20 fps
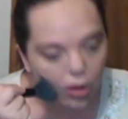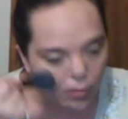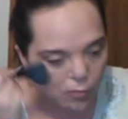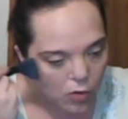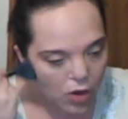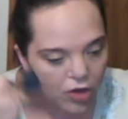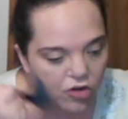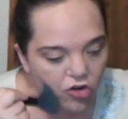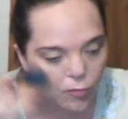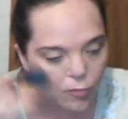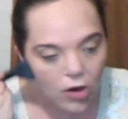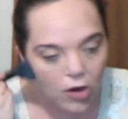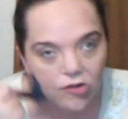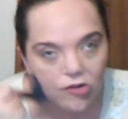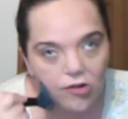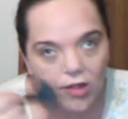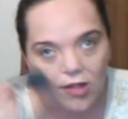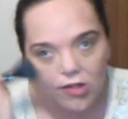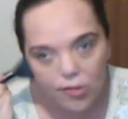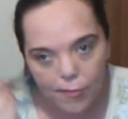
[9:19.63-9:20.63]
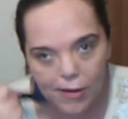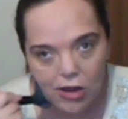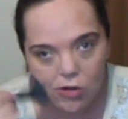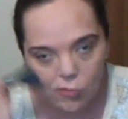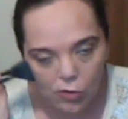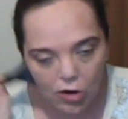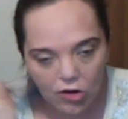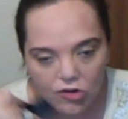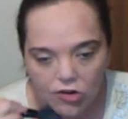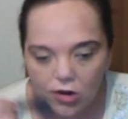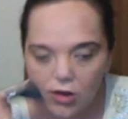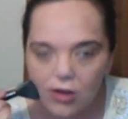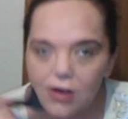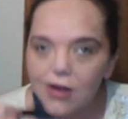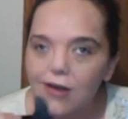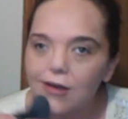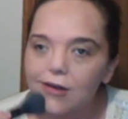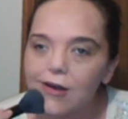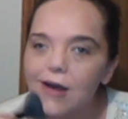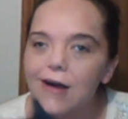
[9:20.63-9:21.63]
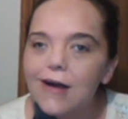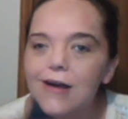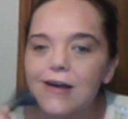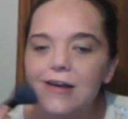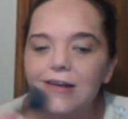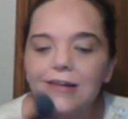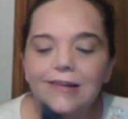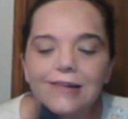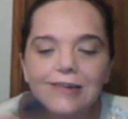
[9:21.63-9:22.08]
and the complexion brush is a powder brush.